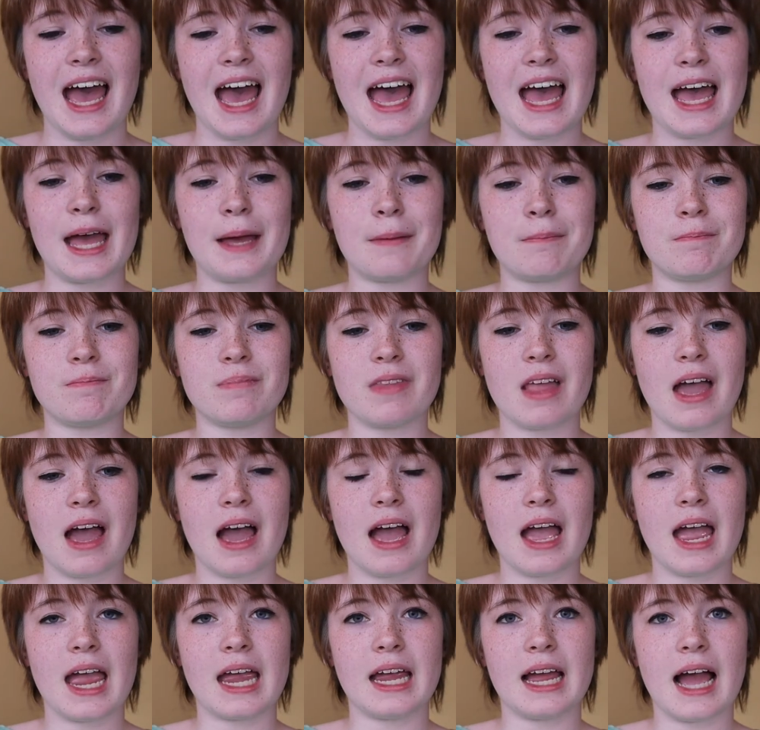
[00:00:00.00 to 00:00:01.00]

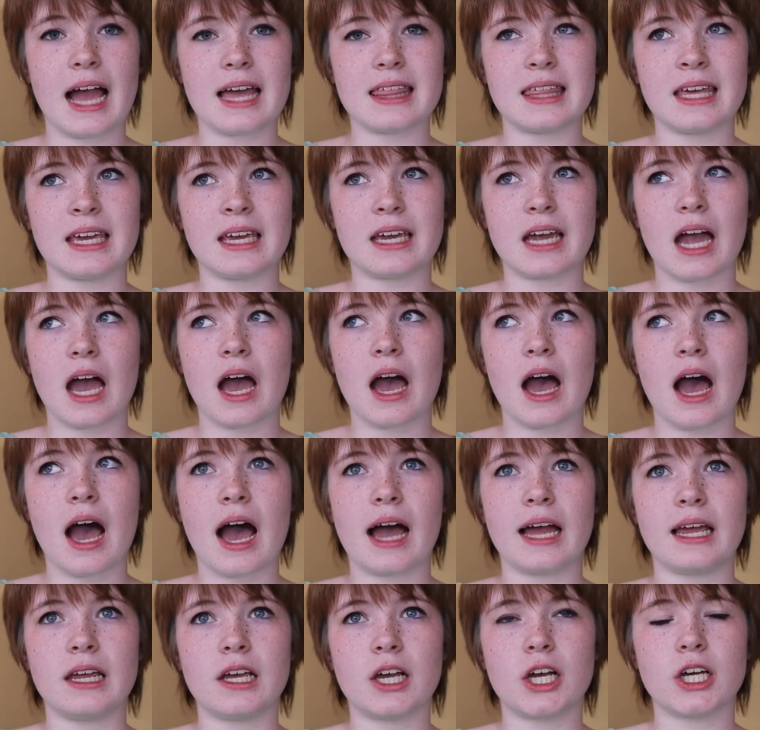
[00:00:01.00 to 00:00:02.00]
I think
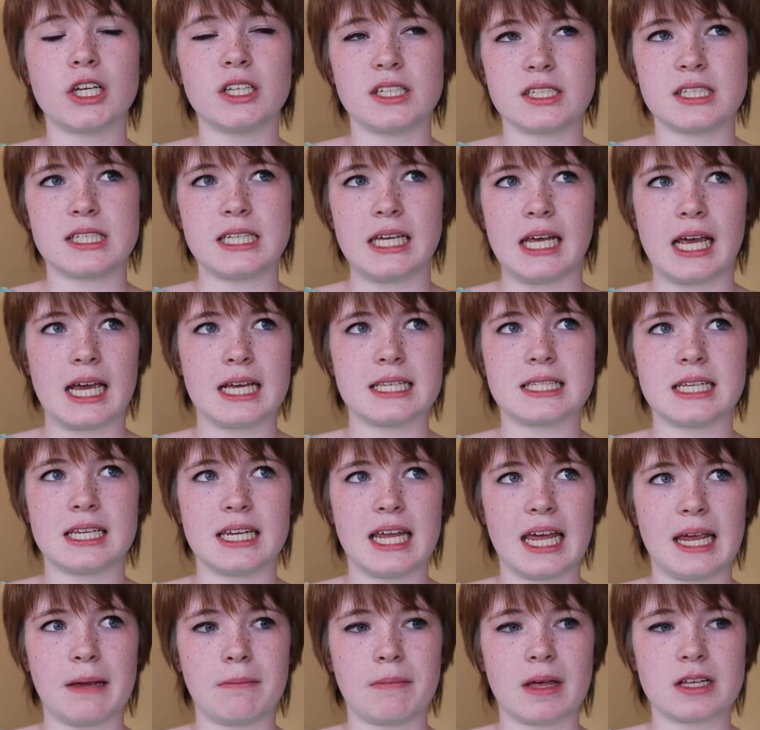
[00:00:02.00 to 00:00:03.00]
I couldn't see it as a name.